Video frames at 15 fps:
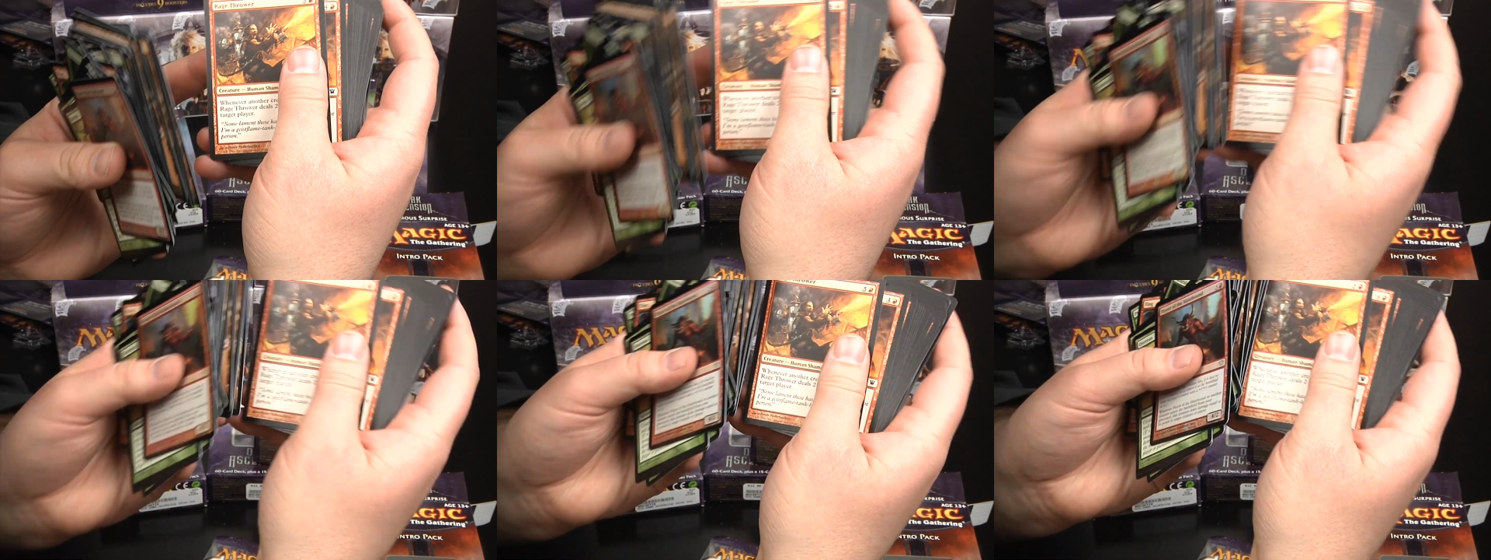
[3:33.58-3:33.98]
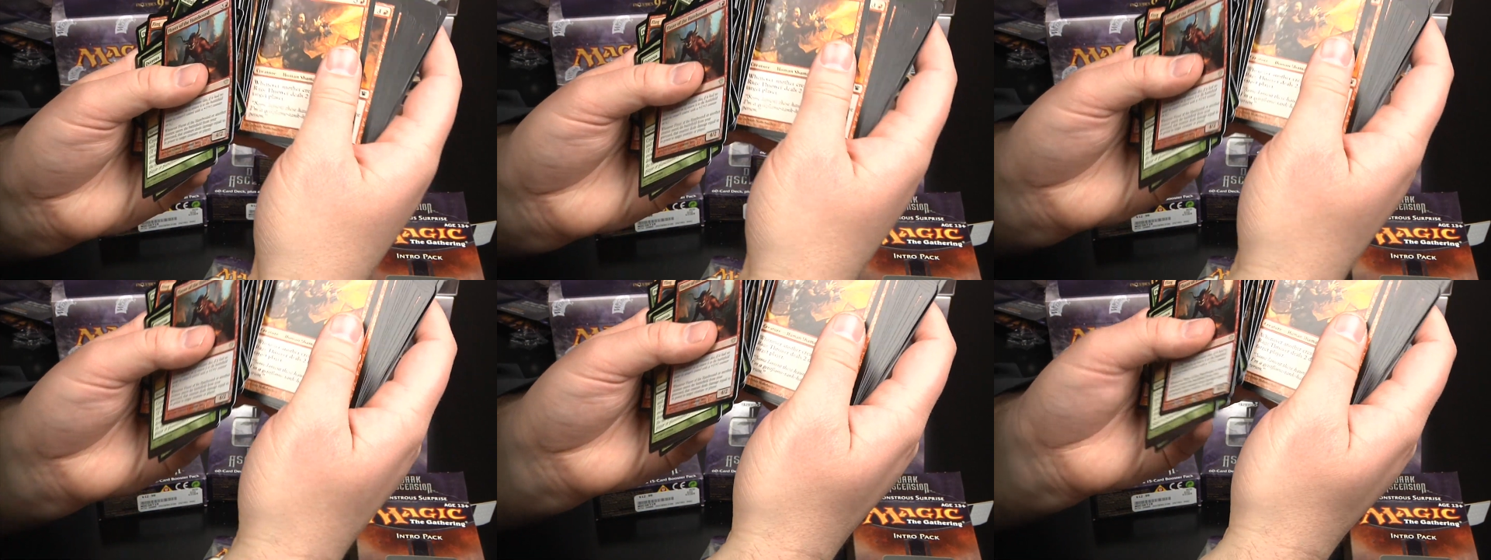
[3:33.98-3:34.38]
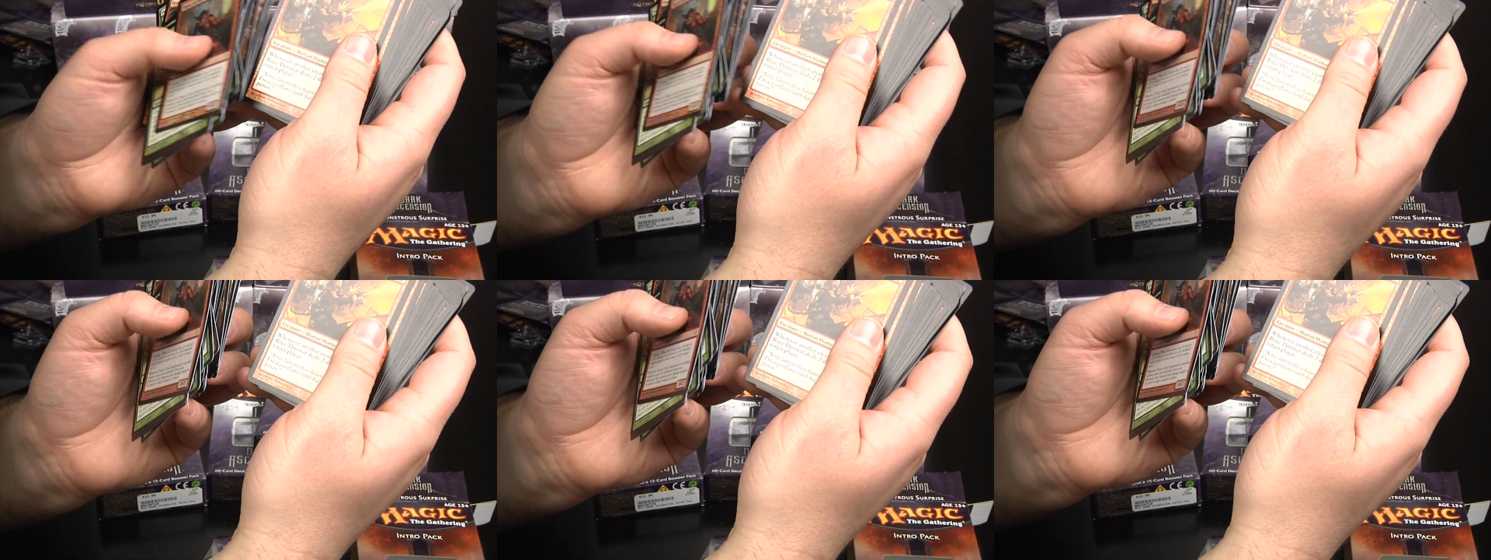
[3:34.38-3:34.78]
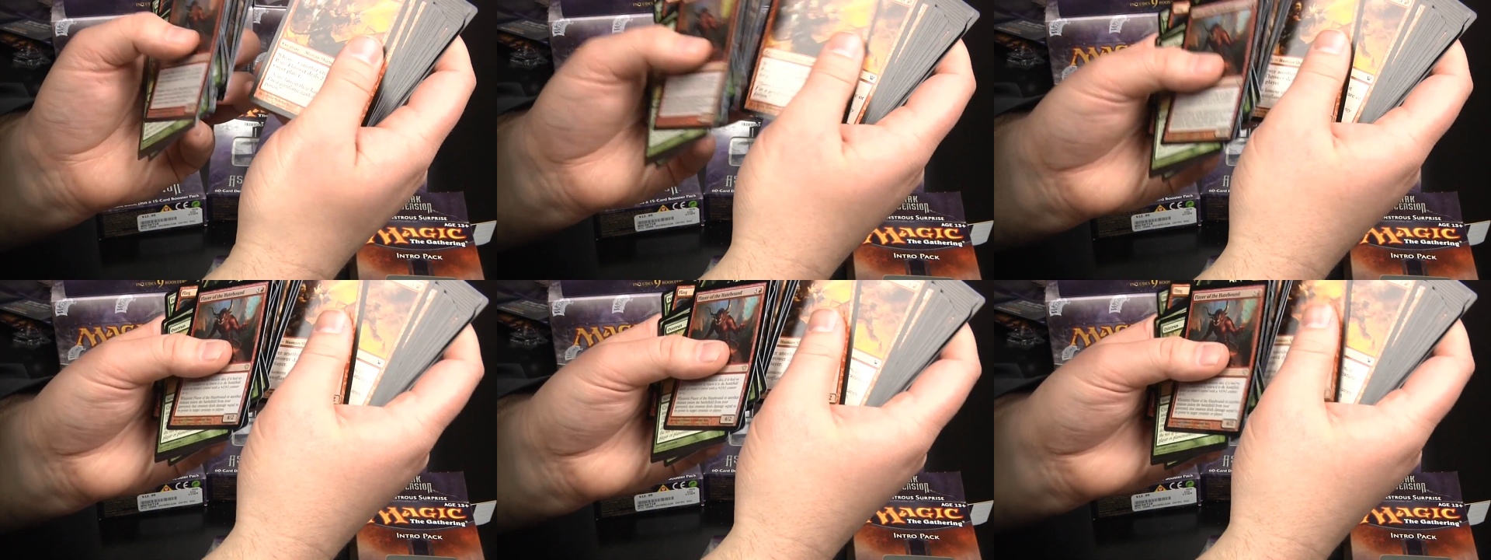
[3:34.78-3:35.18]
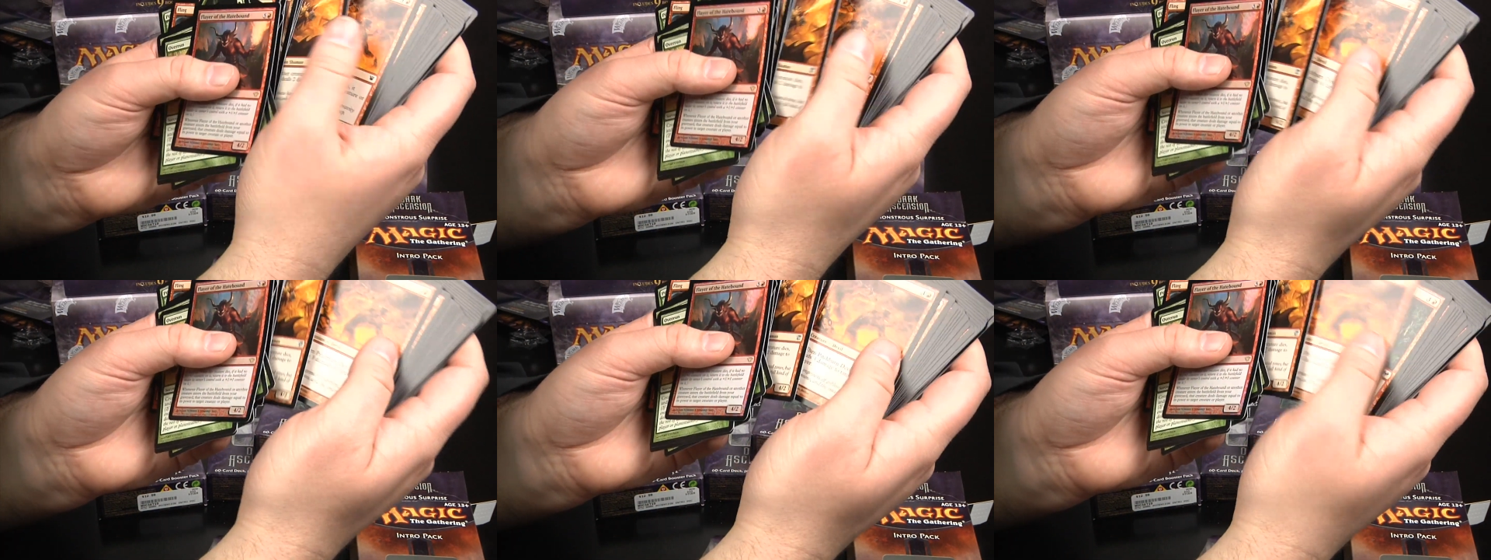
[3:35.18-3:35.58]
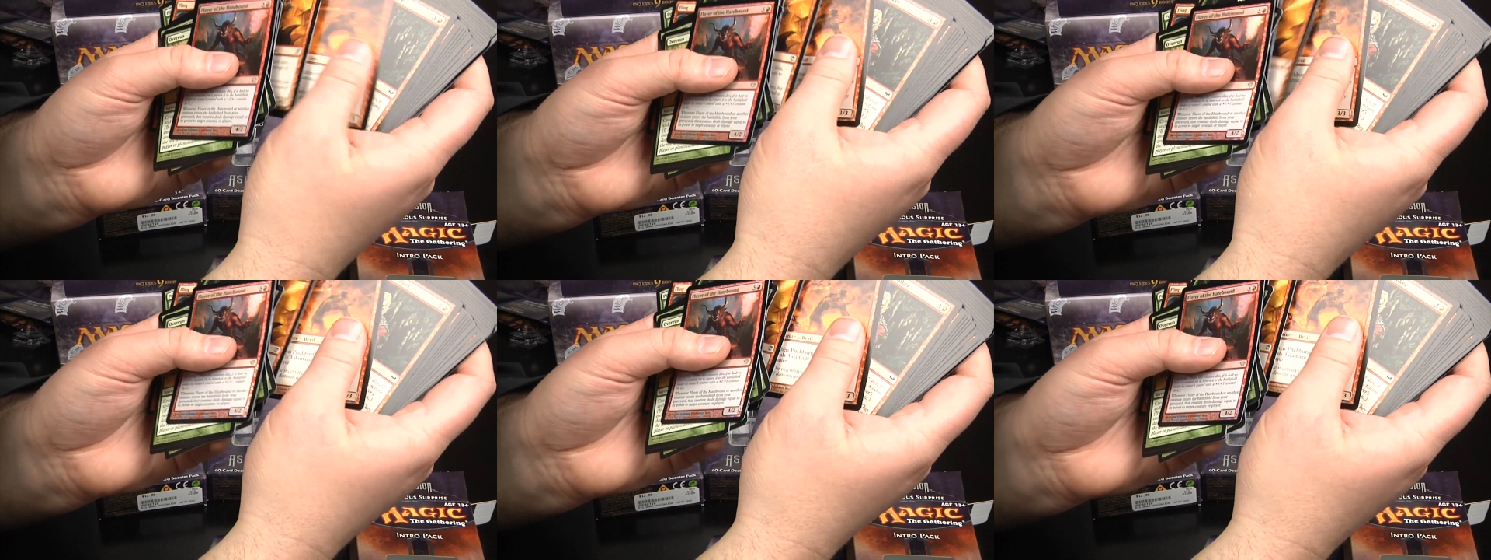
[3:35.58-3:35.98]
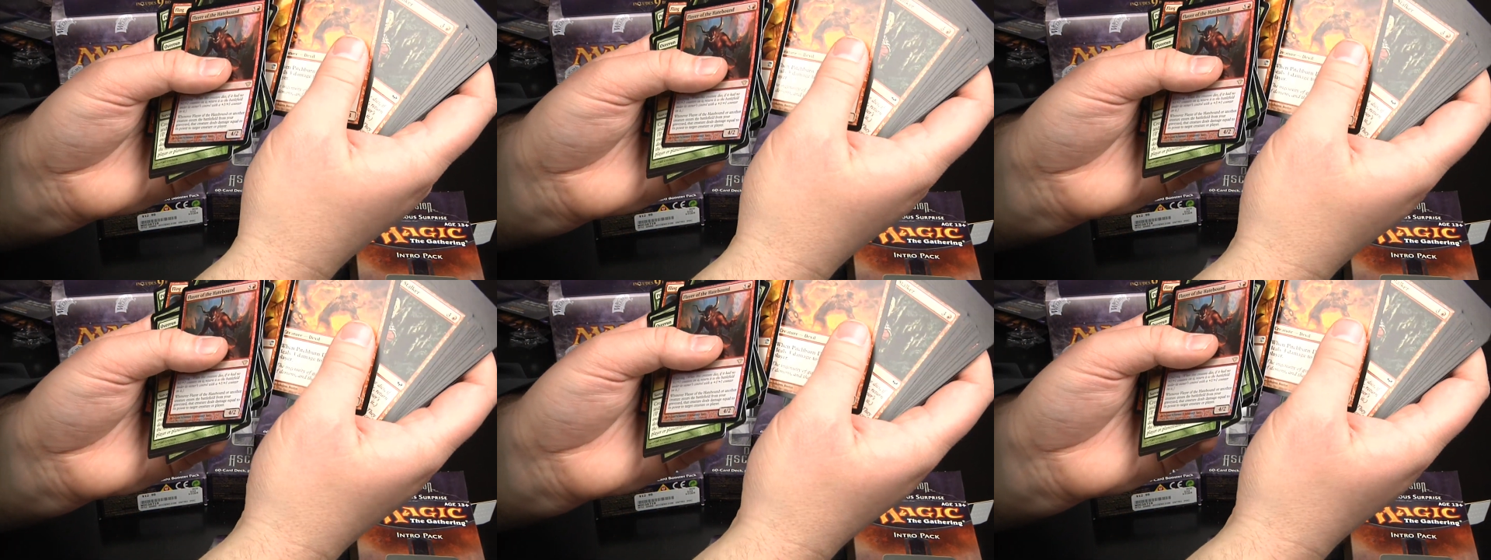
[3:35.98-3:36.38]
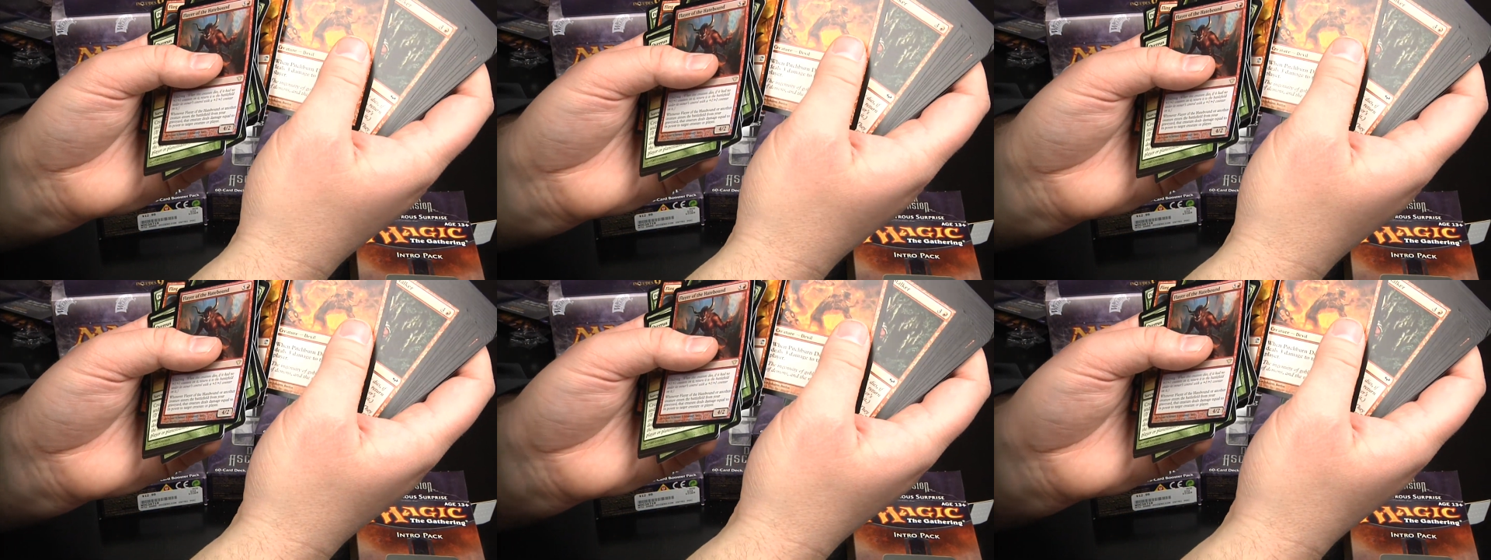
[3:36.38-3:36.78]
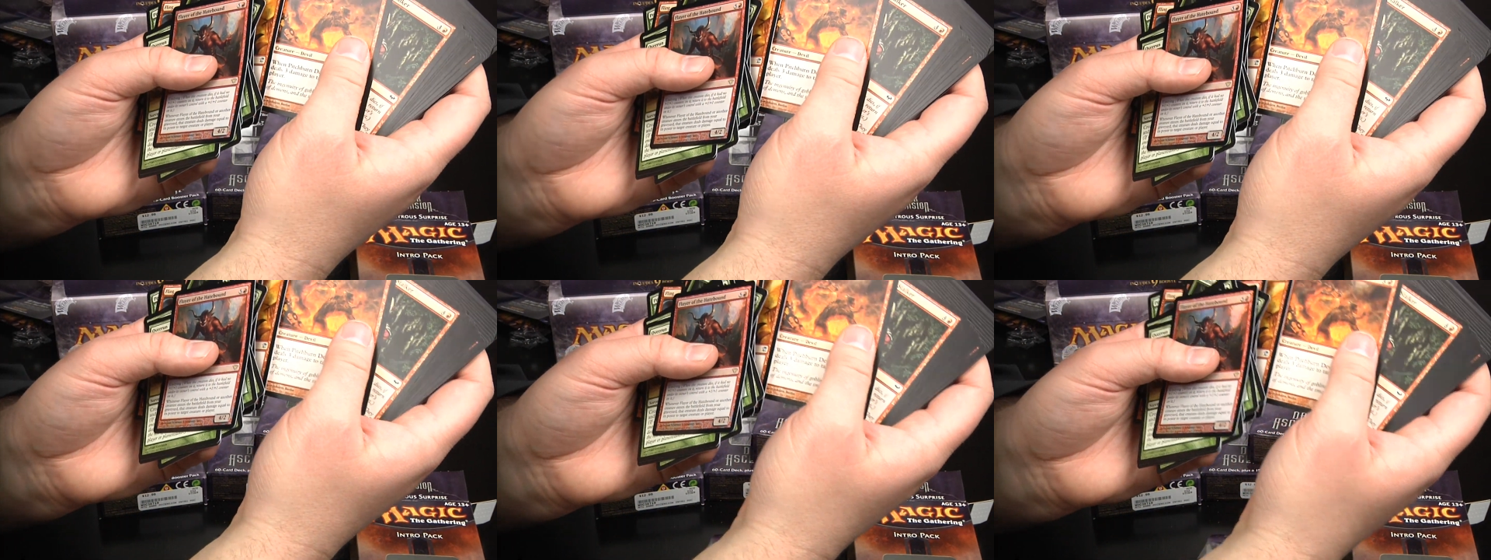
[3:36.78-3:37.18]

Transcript: No face is visible, so there are no lips to read.